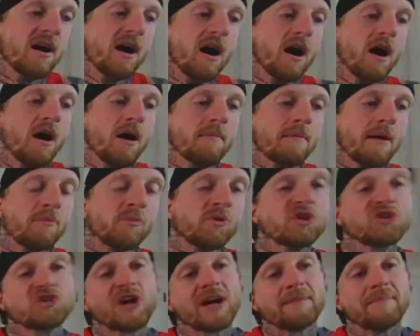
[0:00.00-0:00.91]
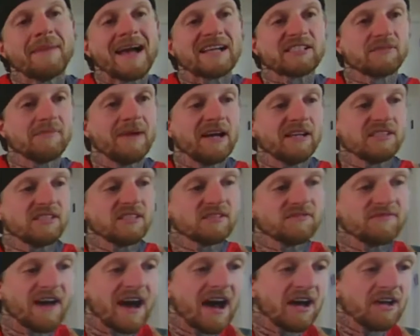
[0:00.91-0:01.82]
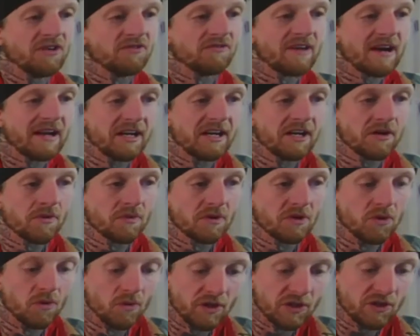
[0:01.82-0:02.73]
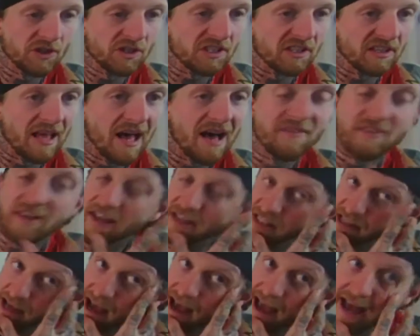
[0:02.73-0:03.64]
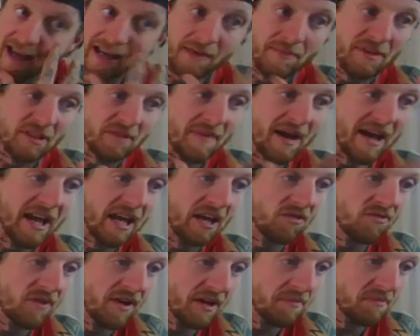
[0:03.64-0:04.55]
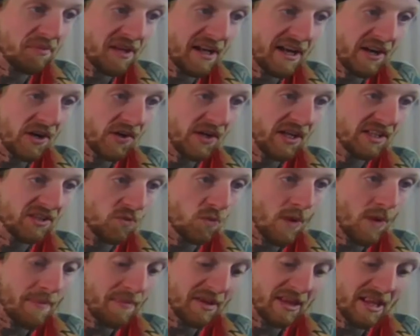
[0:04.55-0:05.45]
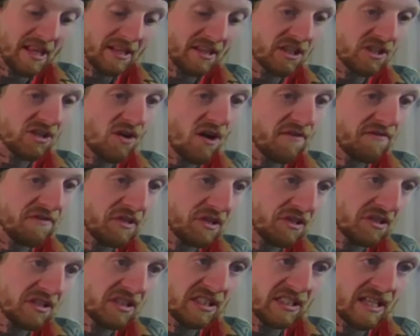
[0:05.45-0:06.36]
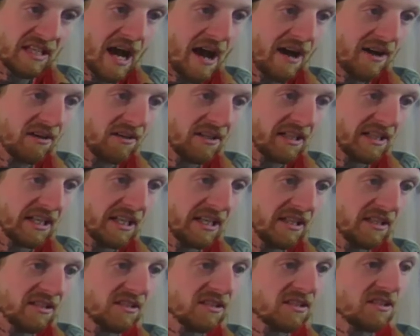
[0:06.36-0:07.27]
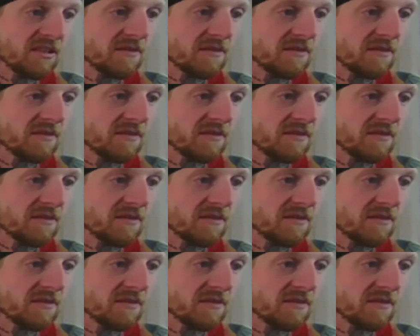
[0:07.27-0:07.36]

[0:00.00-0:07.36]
I'm going to try to maximize this value right here with going Chris Olave. As I had him as my 8th rated player, he's a weapon that this offense direly needs.